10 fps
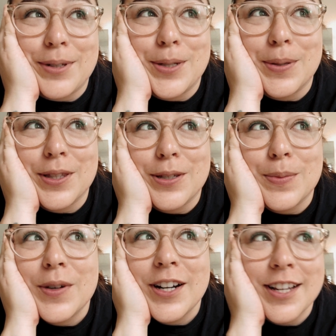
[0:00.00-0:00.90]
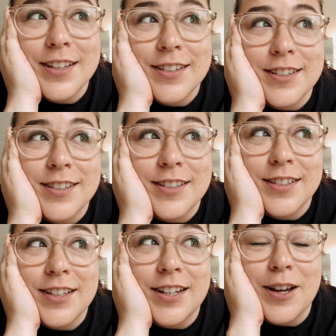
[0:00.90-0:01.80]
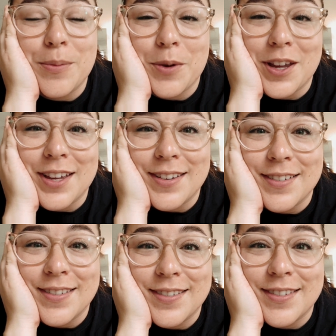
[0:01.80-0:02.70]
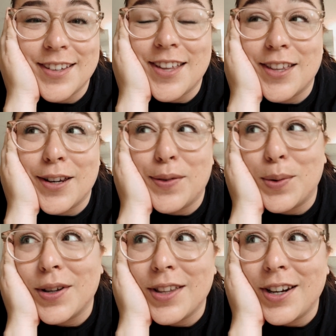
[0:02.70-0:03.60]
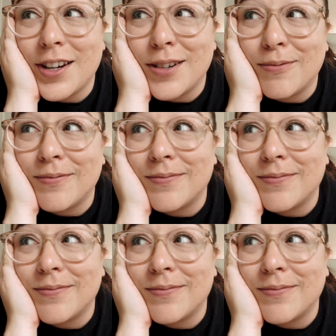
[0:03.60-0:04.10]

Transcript: Went to work this morning, and now I'm working, and then I have to work later.